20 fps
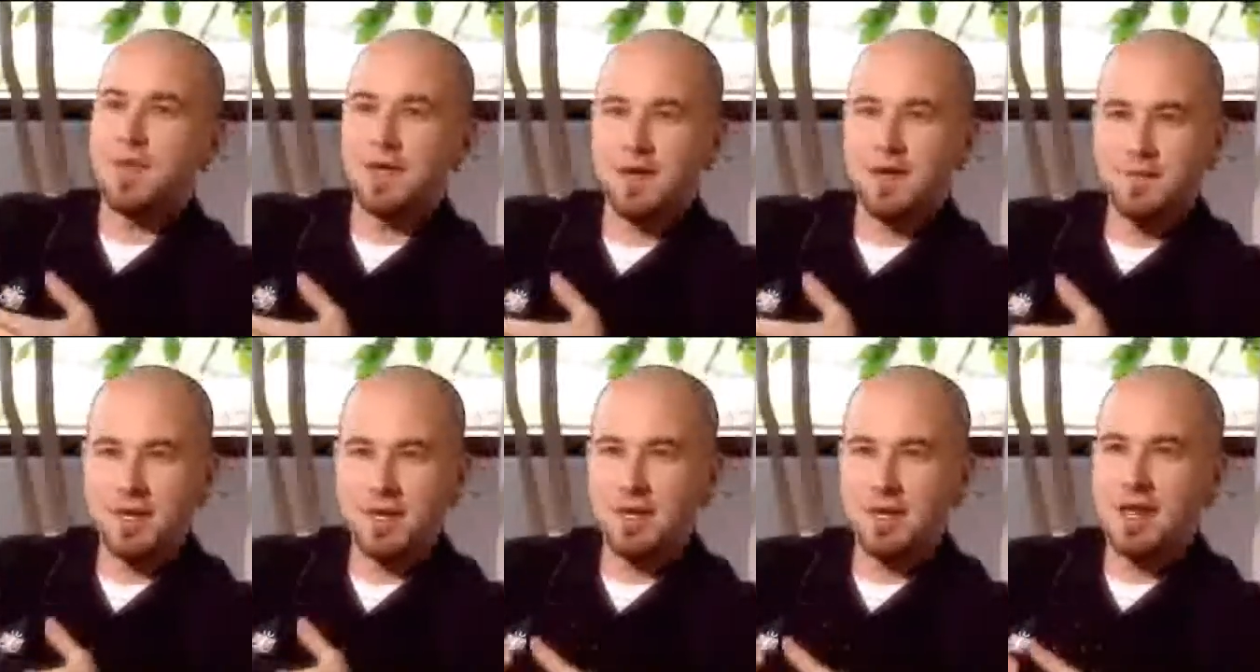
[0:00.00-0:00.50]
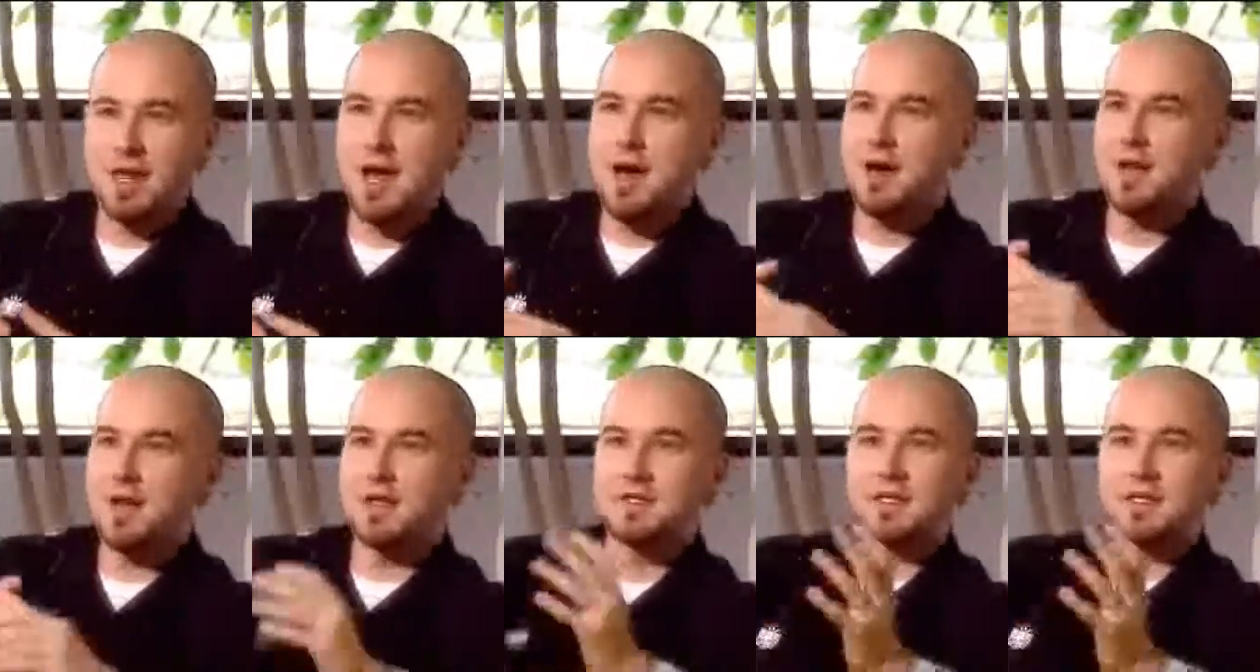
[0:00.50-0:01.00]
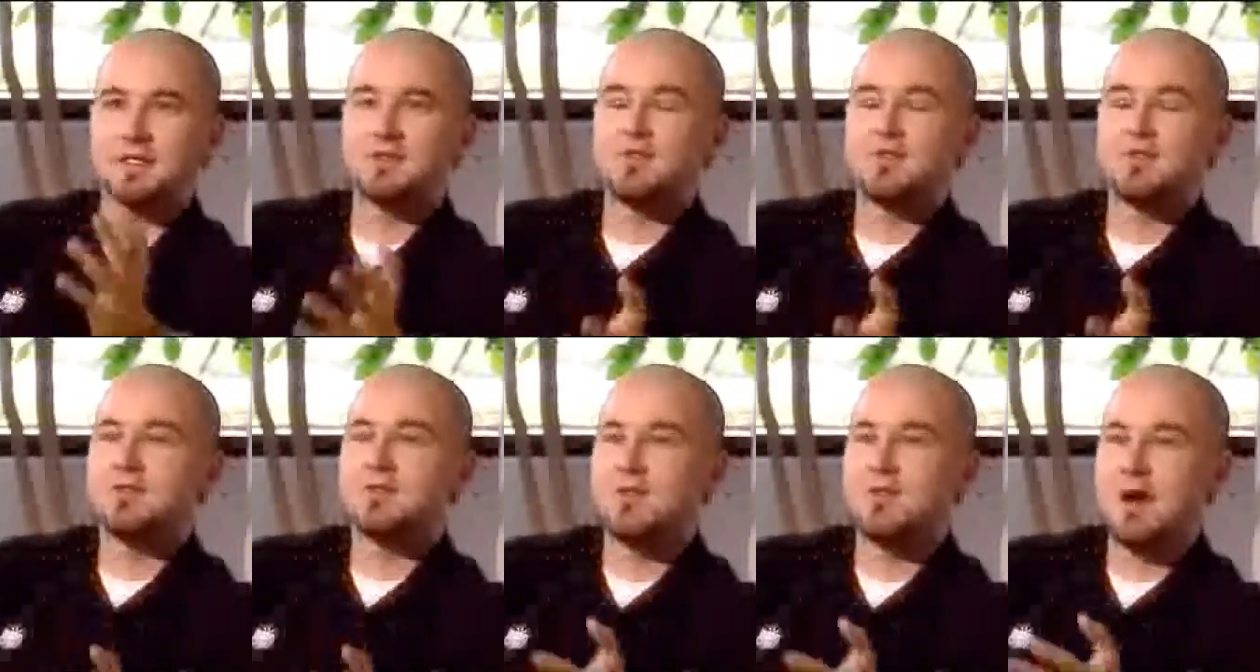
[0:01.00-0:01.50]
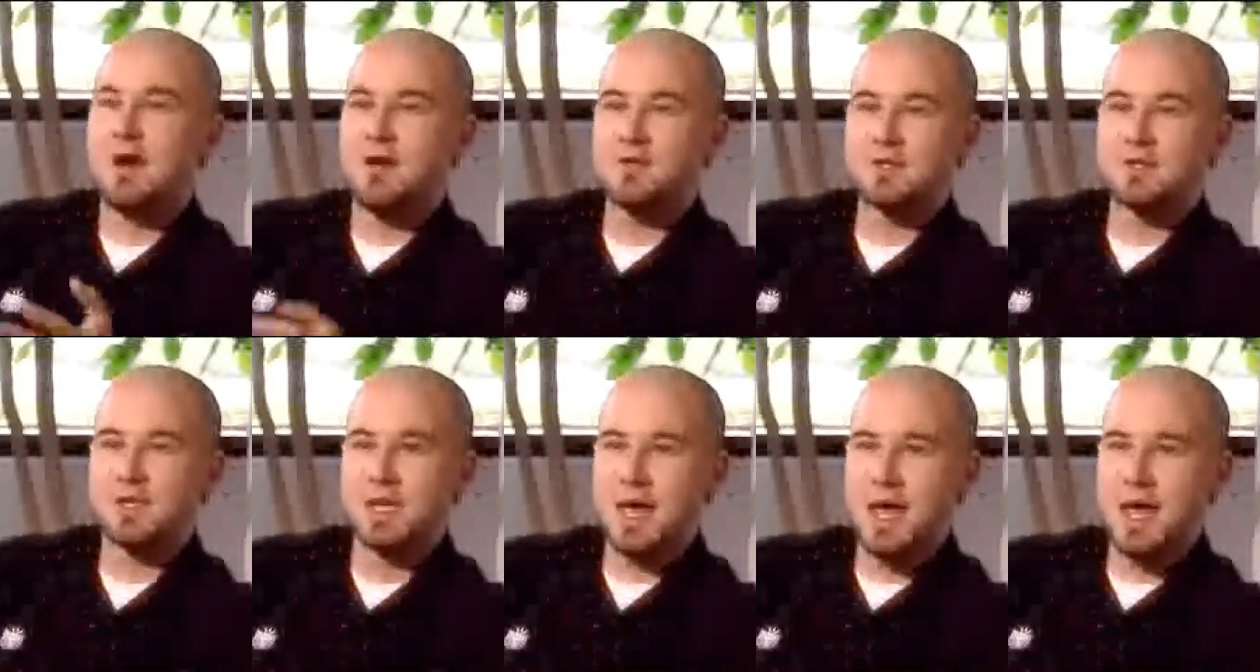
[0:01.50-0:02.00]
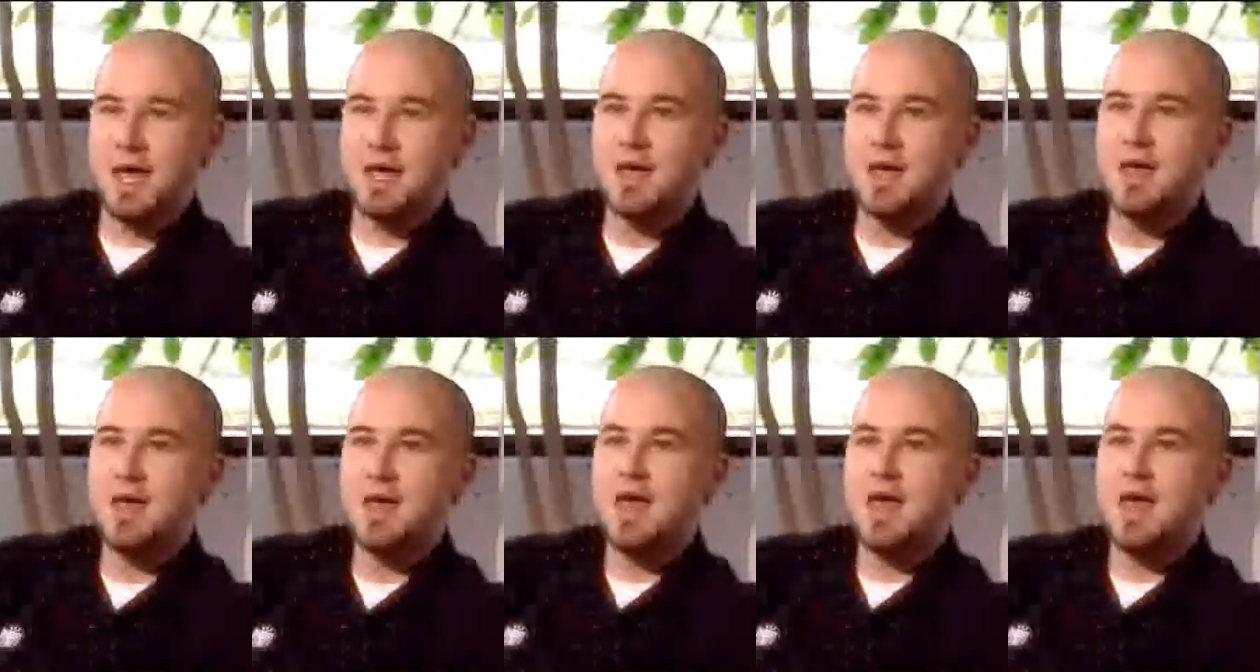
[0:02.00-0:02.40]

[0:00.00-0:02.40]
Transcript: They come in and out, exists 24 hours a day.